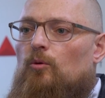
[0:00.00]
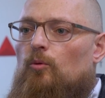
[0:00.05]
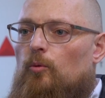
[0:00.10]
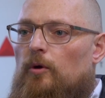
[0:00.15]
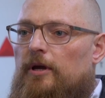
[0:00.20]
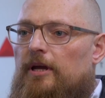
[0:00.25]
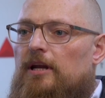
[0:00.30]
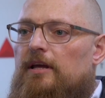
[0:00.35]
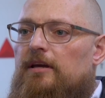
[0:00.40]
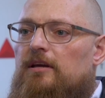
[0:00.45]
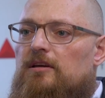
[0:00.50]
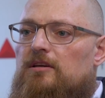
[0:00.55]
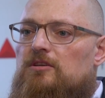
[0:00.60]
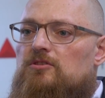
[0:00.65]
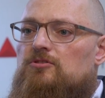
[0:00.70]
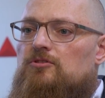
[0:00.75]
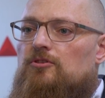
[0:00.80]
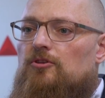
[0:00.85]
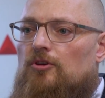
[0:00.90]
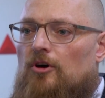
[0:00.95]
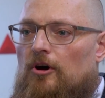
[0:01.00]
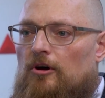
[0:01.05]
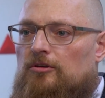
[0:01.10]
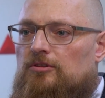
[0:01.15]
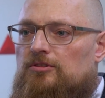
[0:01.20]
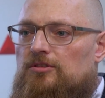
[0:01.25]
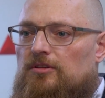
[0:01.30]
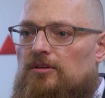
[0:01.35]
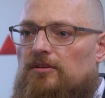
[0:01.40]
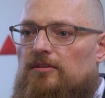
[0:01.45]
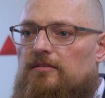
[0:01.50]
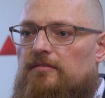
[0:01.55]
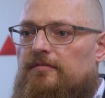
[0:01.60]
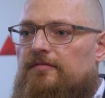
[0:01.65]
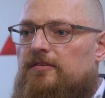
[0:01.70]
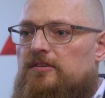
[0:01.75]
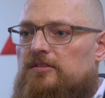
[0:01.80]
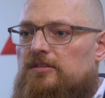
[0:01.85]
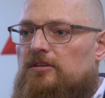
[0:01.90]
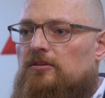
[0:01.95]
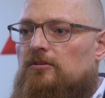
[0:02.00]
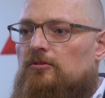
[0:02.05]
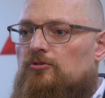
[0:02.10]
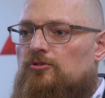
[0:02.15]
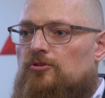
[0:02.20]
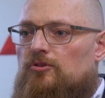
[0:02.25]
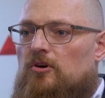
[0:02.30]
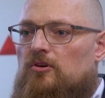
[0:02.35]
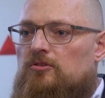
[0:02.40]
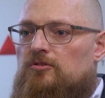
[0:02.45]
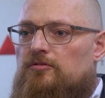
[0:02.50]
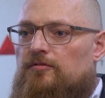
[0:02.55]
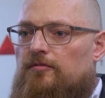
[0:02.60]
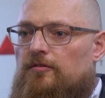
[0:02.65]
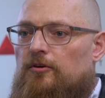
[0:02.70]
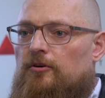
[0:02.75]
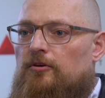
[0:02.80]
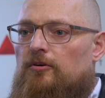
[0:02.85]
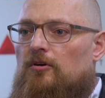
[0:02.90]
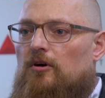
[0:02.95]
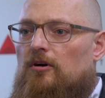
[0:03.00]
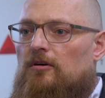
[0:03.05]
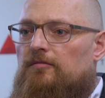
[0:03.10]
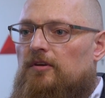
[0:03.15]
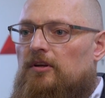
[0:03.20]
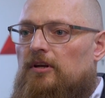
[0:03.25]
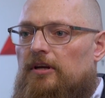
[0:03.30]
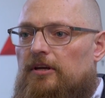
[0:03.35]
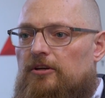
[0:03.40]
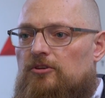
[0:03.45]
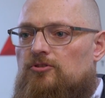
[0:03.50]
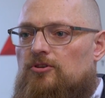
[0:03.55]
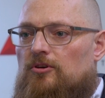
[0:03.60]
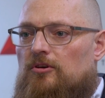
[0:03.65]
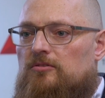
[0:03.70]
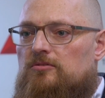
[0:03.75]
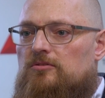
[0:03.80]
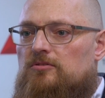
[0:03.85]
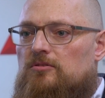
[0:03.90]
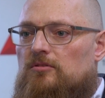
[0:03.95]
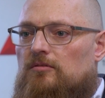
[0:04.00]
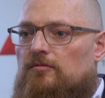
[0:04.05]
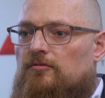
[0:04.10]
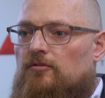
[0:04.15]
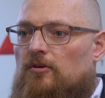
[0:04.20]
Wheeling is not the physical transfer of electrons